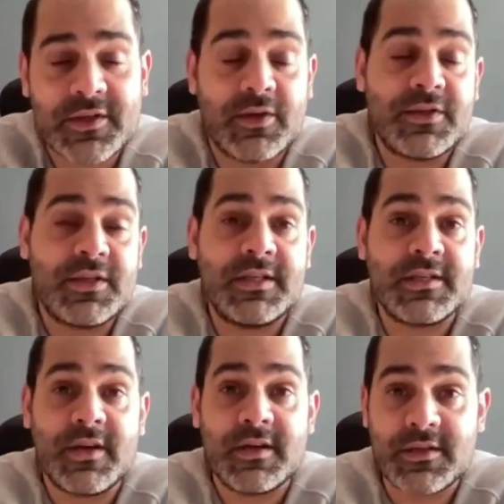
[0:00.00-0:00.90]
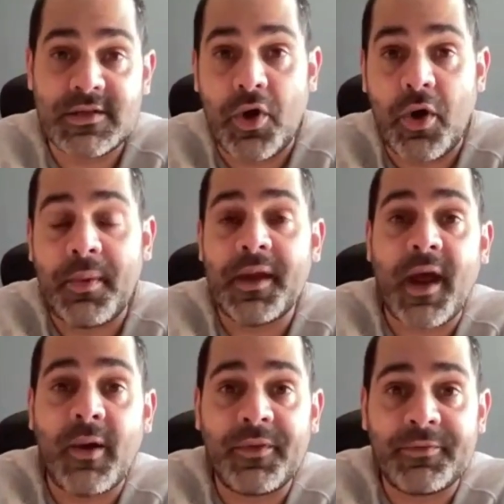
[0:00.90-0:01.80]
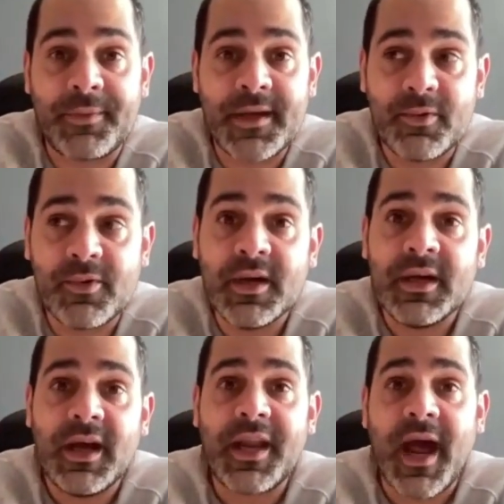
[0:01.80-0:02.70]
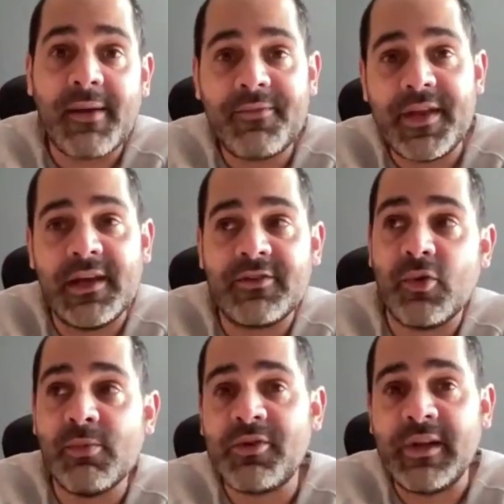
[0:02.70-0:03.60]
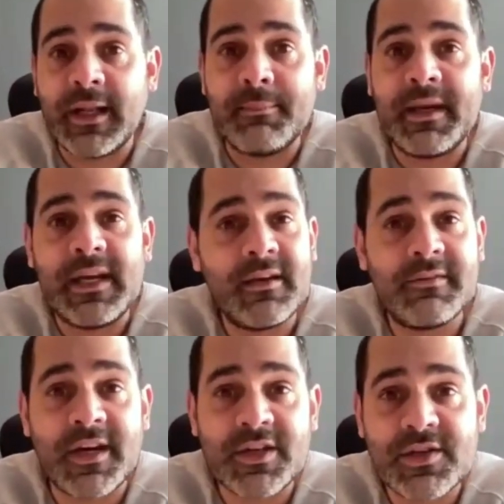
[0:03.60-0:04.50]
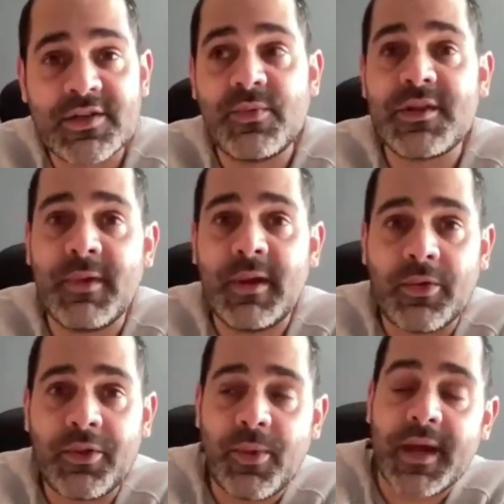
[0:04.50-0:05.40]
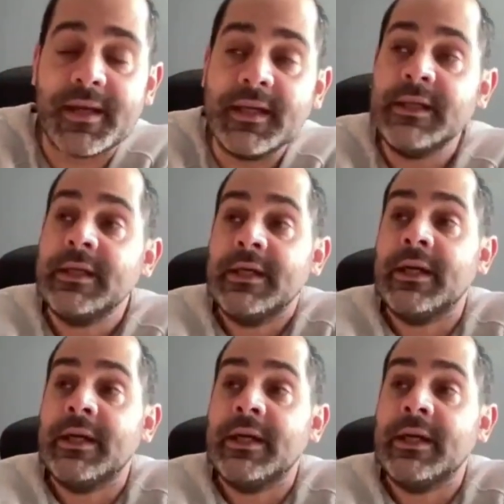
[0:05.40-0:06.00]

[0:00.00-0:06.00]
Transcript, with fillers: So she decides to stop and help these people and have these almost little mini adventures with them along the way.